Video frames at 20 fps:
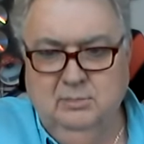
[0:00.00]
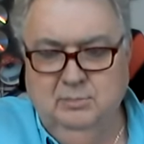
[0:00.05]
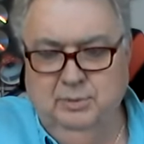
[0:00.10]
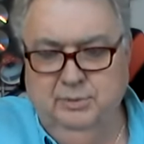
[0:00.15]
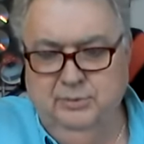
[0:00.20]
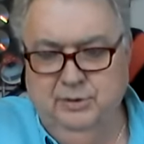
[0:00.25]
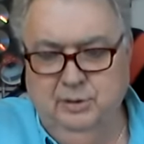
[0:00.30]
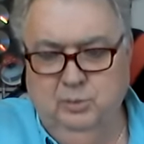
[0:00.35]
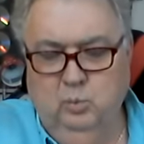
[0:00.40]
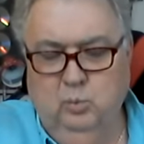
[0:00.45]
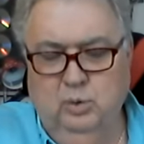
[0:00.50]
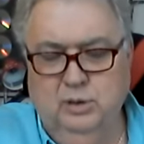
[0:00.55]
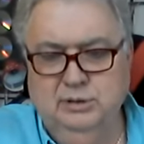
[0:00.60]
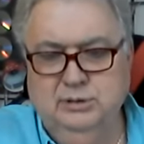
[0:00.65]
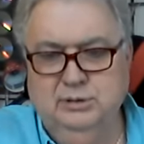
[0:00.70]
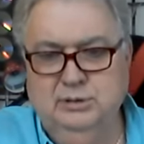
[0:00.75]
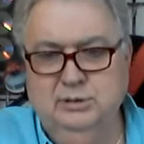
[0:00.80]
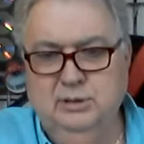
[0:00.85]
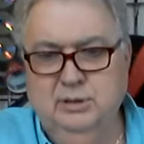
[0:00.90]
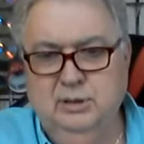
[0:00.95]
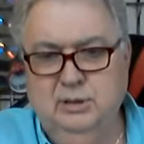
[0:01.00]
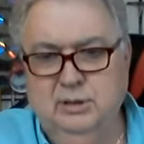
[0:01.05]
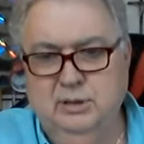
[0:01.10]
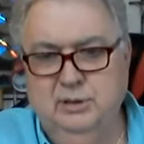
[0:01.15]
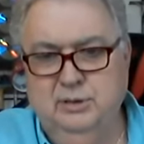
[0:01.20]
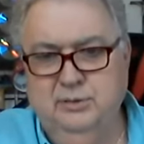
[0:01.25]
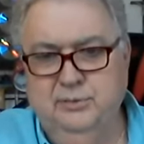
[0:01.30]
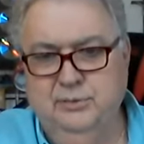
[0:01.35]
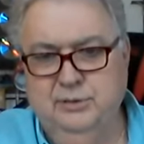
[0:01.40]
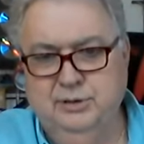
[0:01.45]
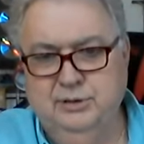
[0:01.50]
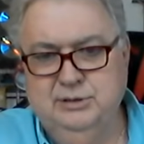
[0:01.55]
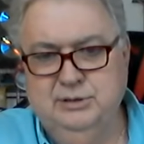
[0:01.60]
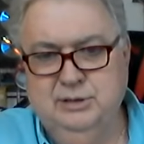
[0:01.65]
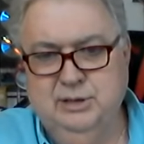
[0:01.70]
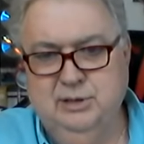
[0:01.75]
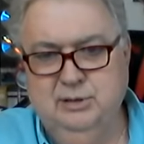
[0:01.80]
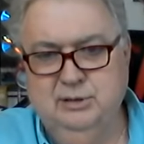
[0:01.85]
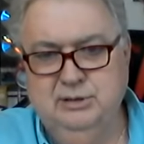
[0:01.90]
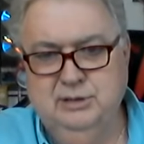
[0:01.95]
But then once the
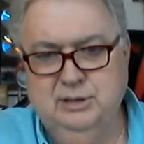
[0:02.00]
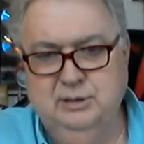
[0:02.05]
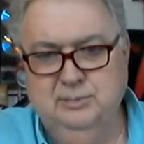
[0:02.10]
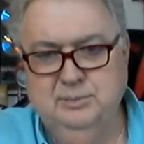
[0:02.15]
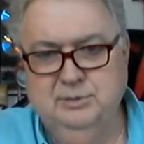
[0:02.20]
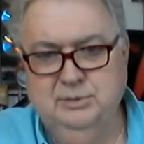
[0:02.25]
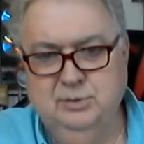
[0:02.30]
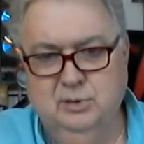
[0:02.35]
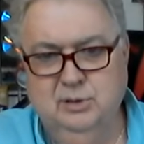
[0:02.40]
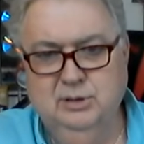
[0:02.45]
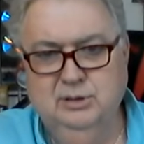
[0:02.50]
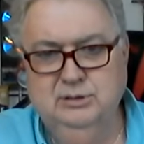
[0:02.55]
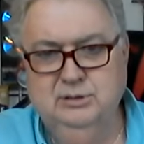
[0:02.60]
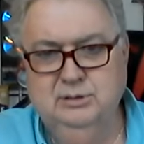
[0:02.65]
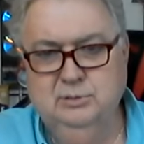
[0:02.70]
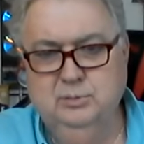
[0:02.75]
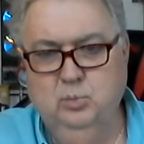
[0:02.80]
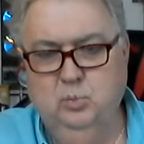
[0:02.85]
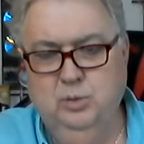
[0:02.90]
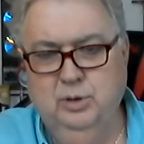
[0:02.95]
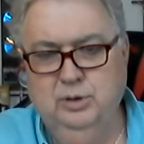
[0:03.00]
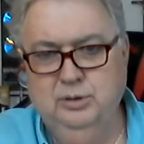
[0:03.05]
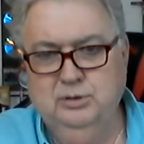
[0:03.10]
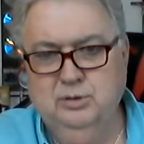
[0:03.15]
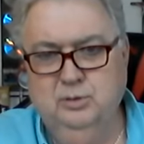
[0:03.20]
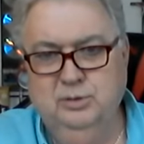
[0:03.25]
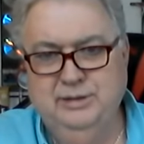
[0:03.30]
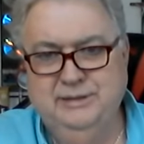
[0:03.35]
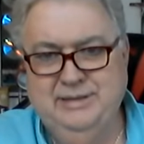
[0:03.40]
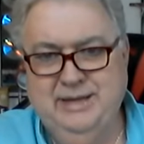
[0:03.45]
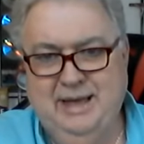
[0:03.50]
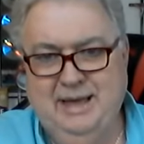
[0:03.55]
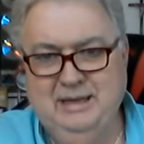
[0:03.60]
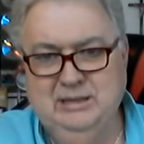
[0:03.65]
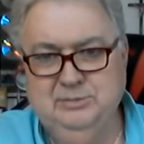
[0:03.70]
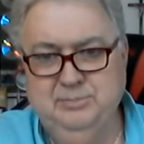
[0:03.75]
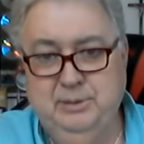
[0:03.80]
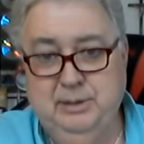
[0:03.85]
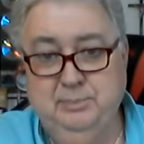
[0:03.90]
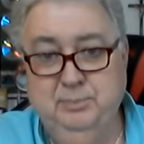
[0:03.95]
stair step starts where it's going to
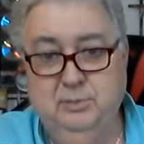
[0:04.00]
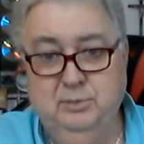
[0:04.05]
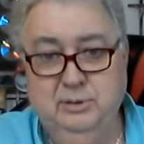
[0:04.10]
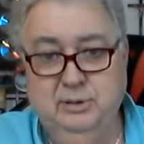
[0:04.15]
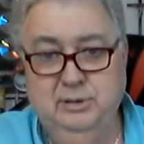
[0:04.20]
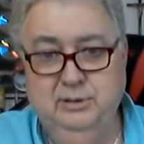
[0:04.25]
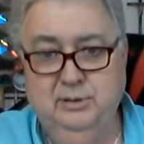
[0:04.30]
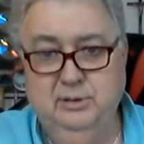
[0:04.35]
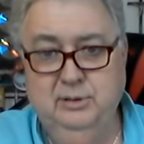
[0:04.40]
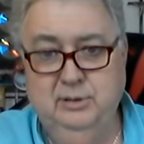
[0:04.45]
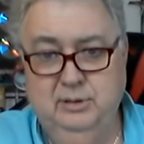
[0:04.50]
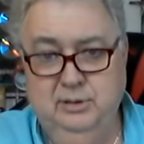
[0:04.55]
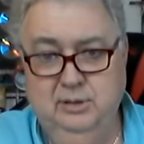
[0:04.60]
tax people in the